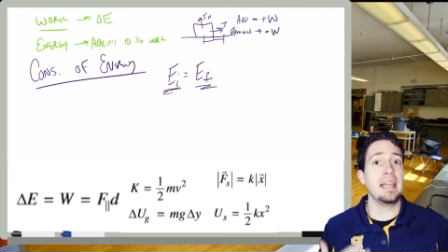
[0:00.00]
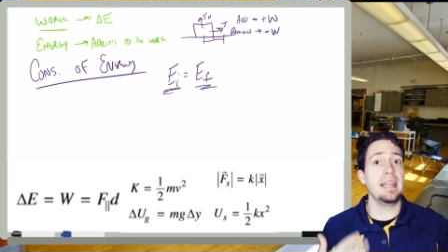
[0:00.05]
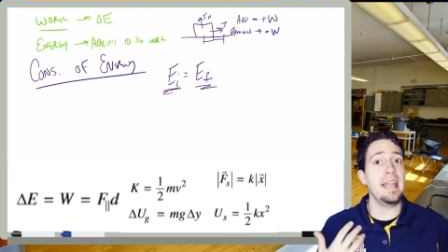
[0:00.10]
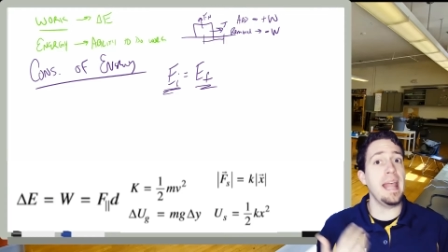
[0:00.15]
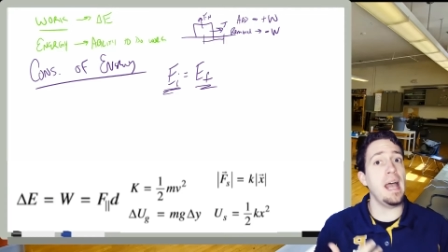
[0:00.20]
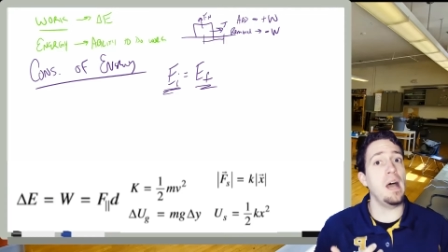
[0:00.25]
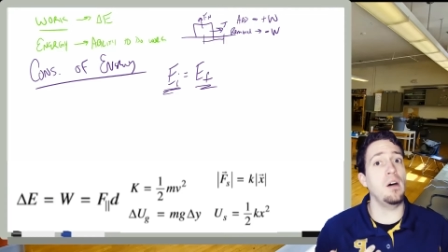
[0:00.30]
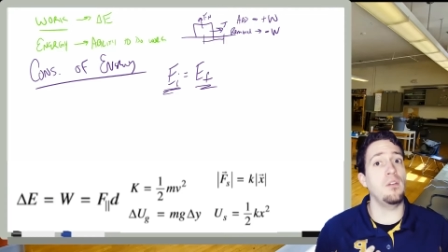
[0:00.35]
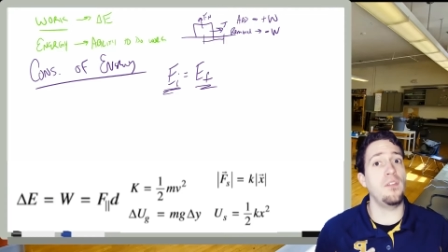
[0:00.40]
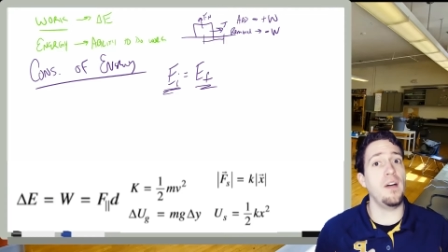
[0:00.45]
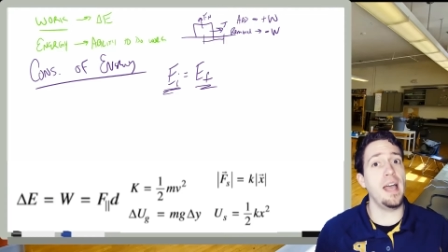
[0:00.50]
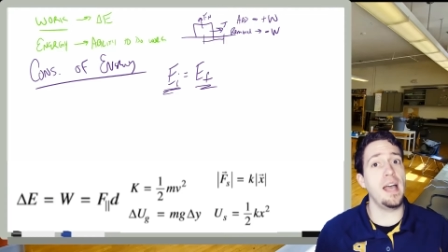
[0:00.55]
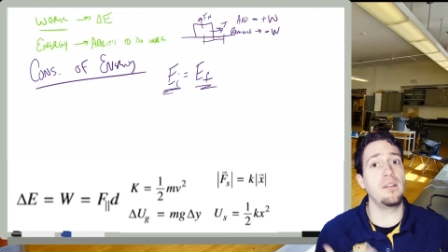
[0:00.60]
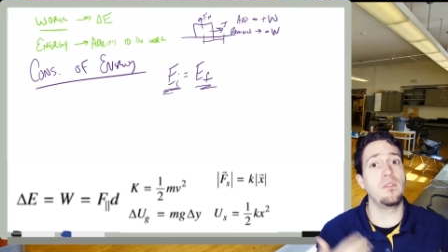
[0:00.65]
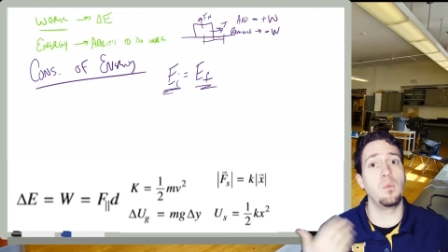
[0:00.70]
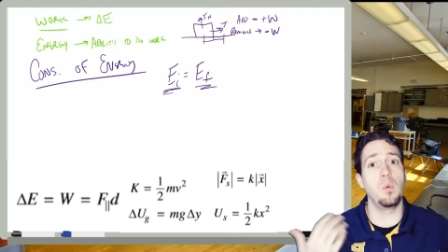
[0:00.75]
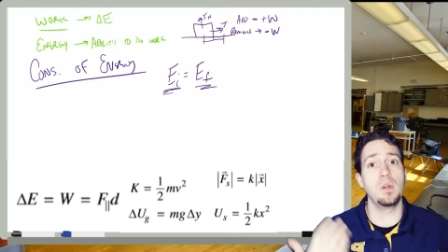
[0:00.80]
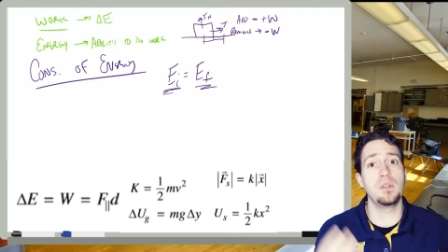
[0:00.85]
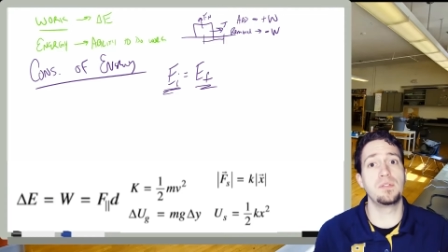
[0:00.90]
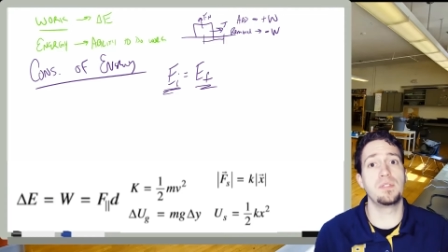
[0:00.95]
Now, if I
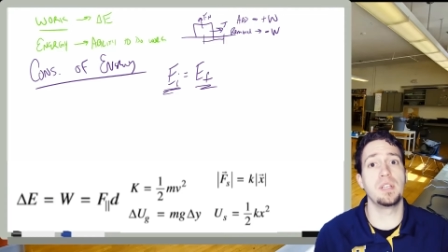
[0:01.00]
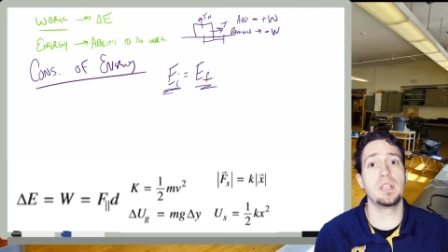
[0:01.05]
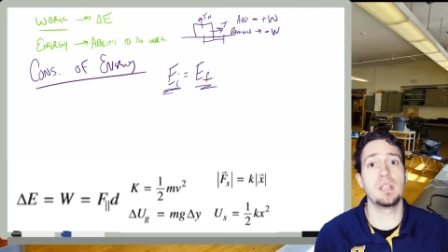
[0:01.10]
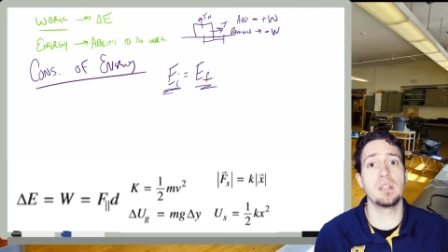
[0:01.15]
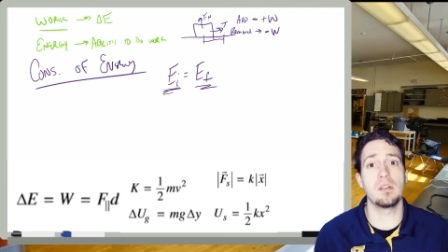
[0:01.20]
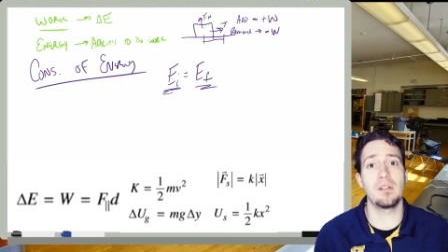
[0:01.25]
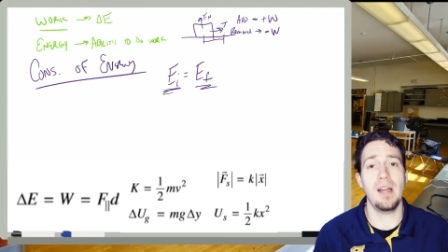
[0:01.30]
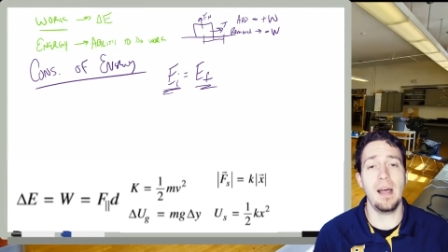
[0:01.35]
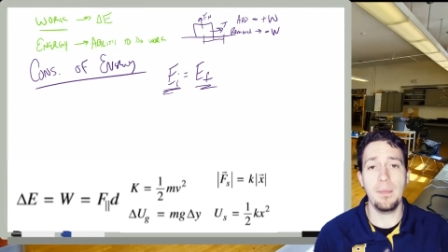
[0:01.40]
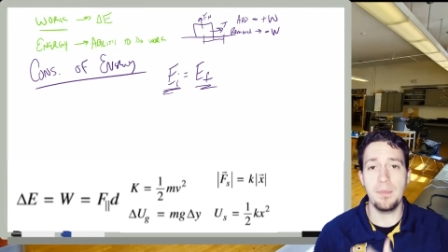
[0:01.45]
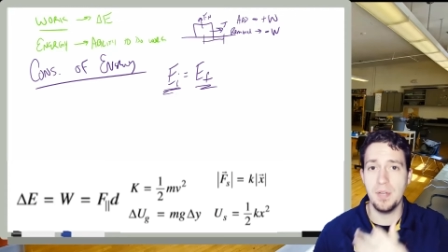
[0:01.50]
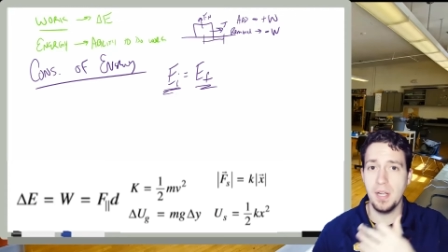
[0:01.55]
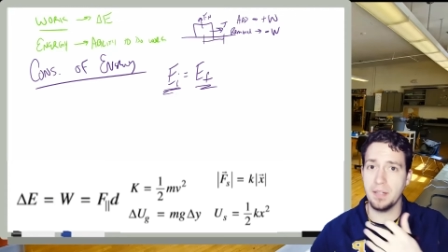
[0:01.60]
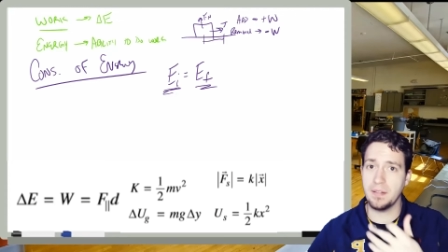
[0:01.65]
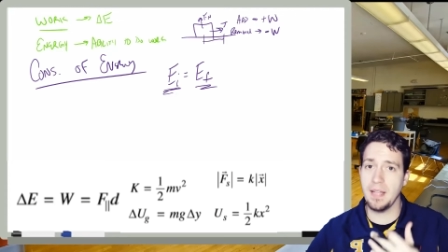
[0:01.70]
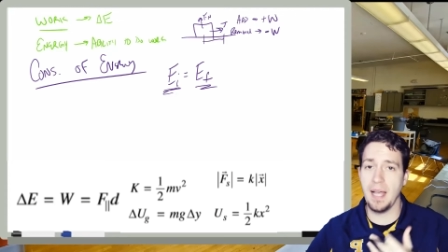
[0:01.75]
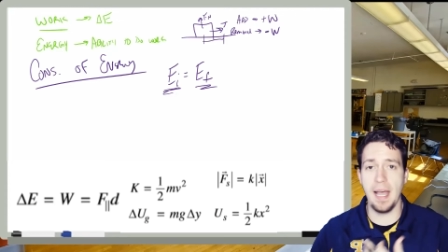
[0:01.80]
have one singular object,